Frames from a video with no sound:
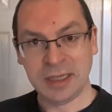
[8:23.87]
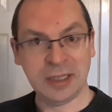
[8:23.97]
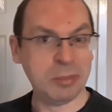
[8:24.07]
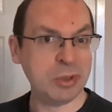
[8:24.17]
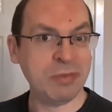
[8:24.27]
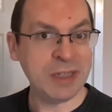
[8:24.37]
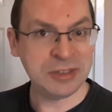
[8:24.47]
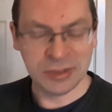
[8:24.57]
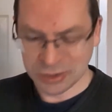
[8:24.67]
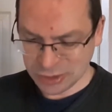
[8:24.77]
in the book of
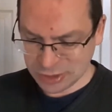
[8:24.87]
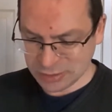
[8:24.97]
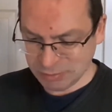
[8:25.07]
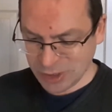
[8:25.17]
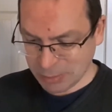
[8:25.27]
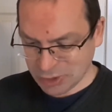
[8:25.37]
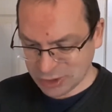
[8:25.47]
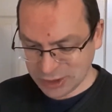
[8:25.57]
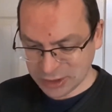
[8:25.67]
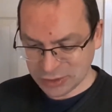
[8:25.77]
Exodus, chapter
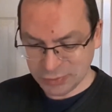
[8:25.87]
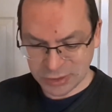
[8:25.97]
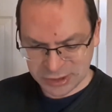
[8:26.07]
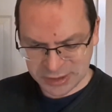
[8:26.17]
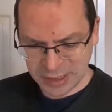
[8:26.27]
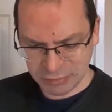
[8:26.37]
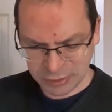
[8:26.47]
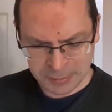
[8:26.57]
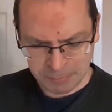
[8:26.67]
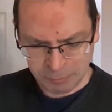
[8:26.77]
6, verse
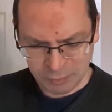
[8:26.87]
7,